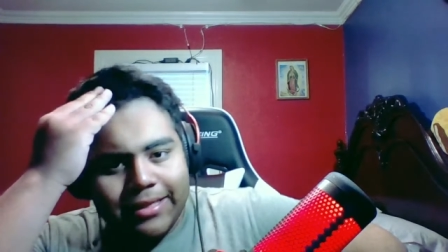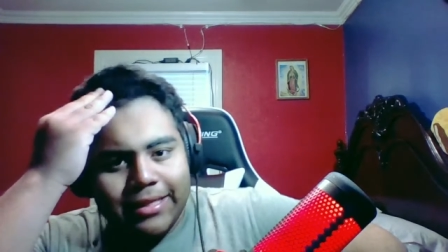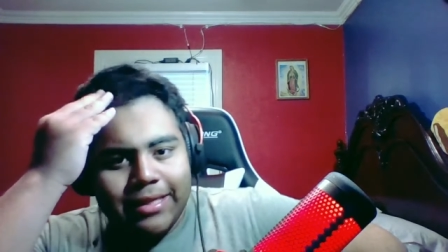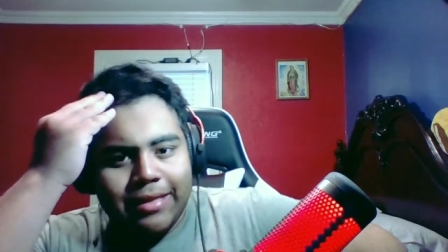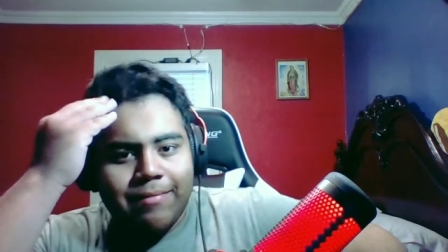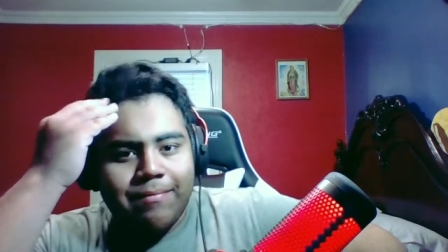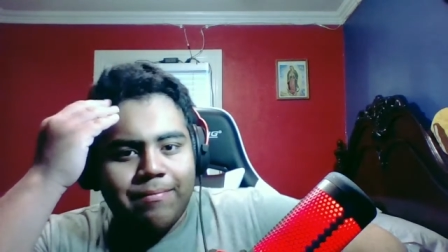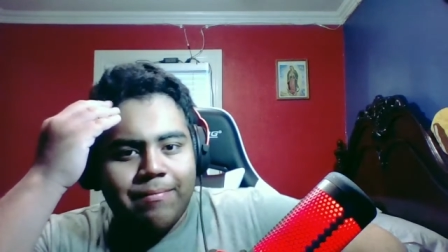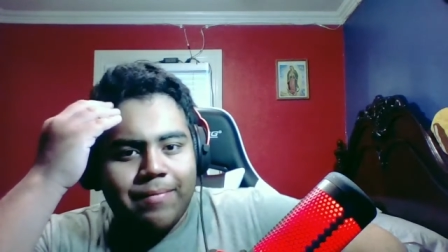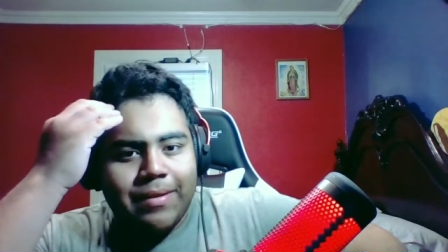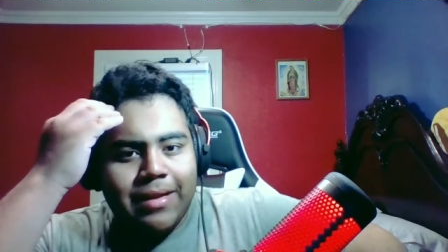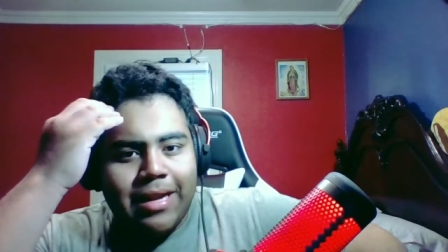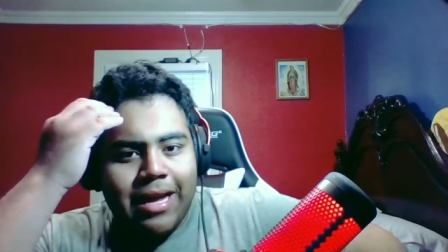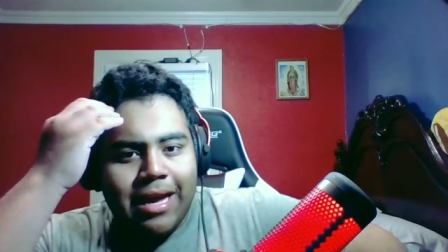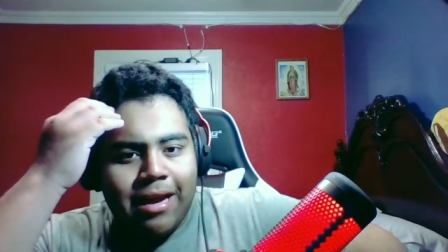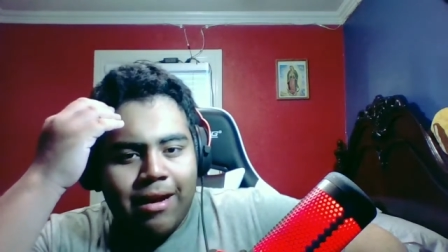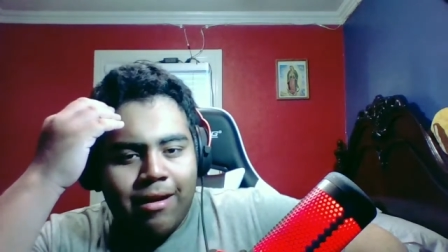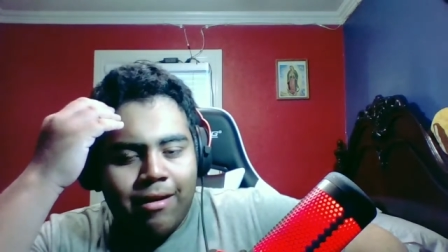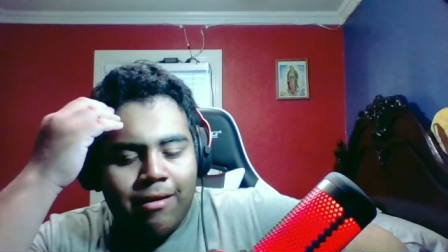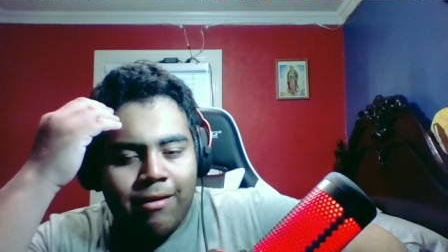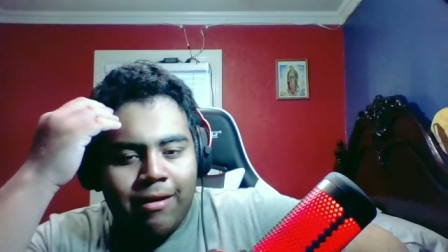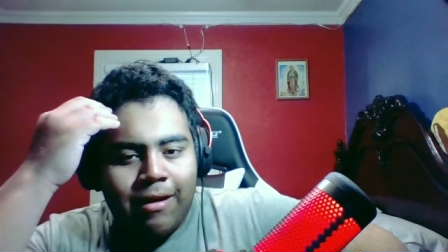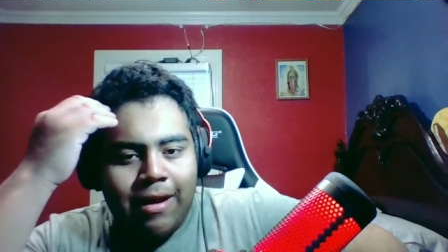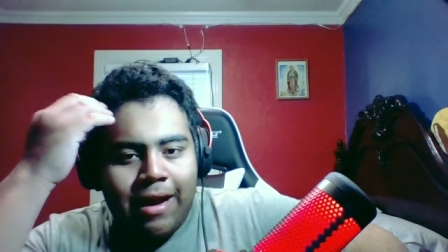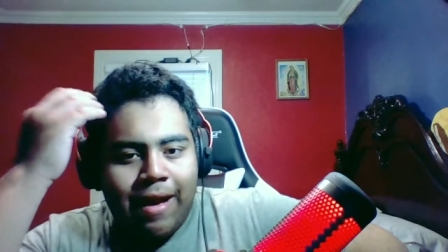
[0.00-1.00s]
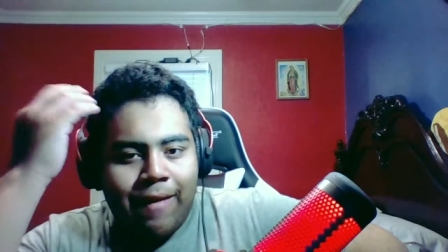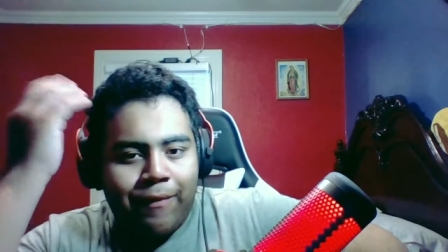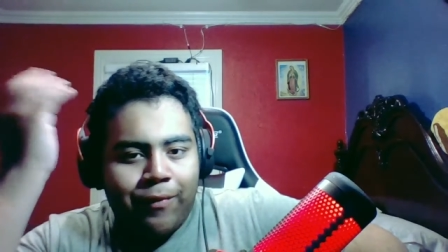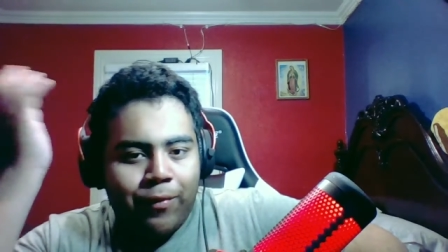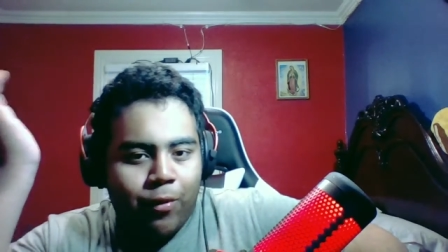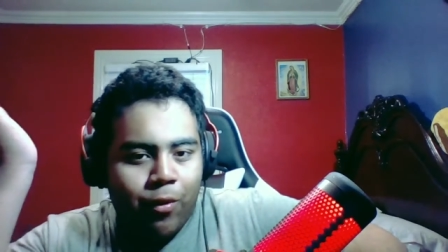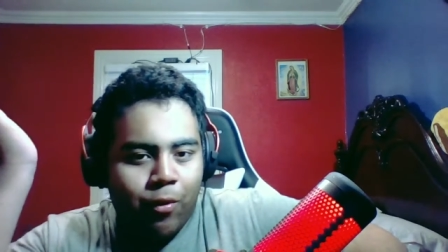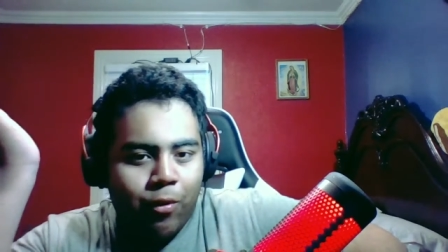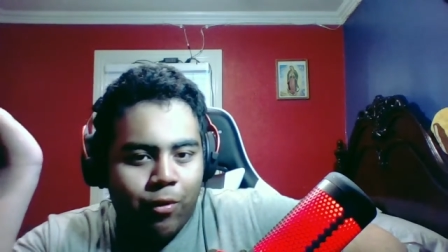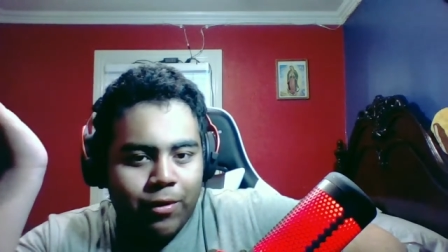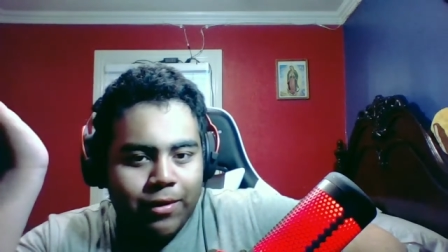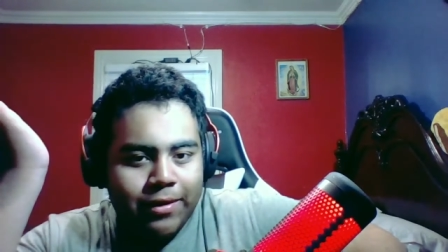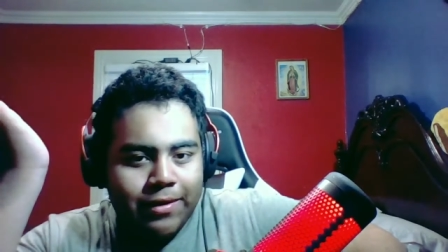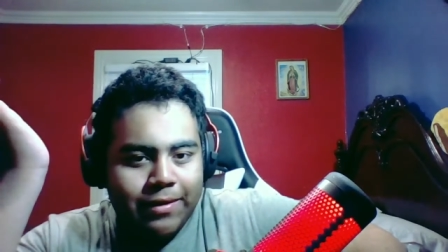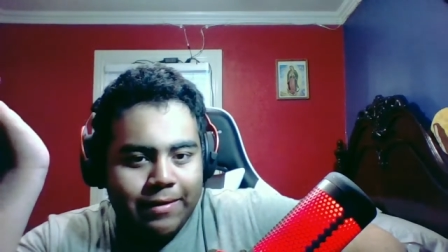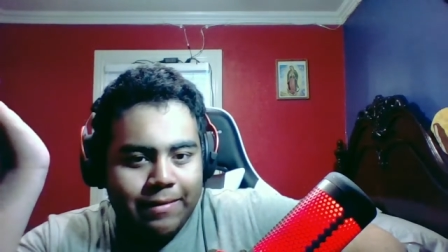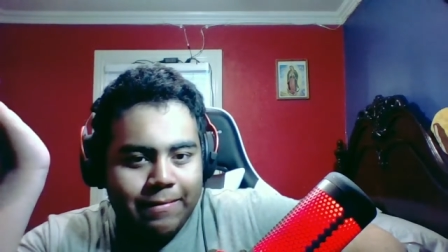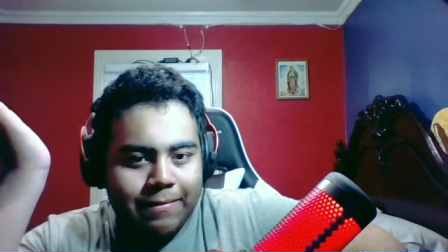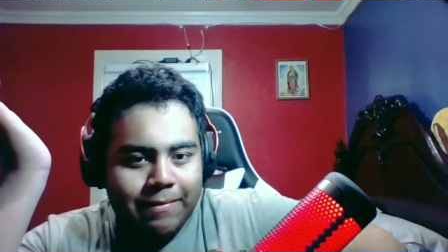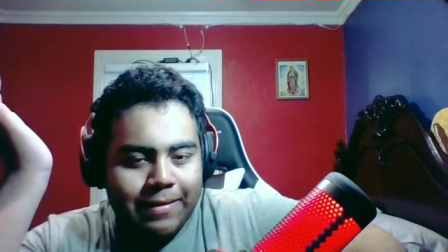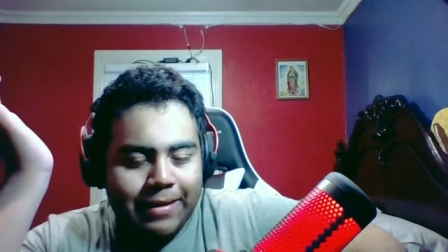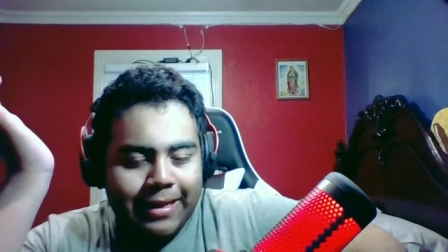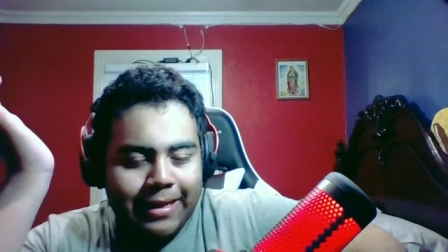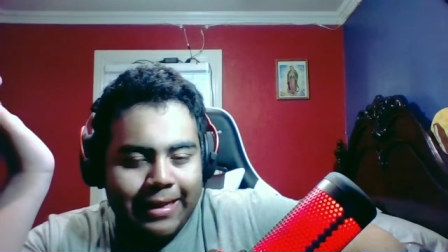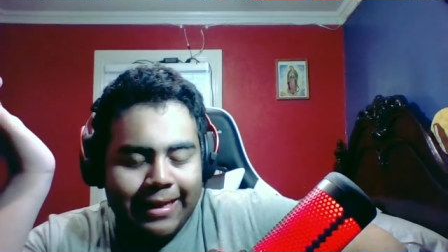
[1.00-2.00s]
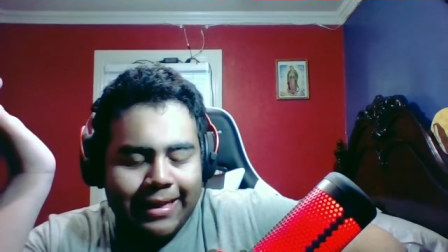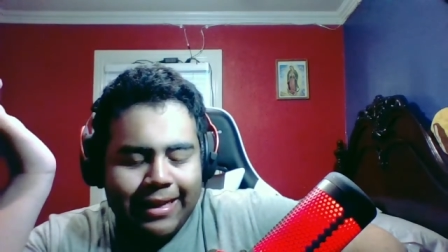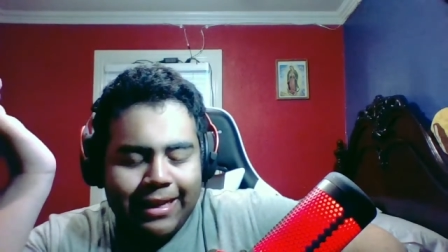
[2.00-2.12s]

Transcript: gym. But now, after quarantine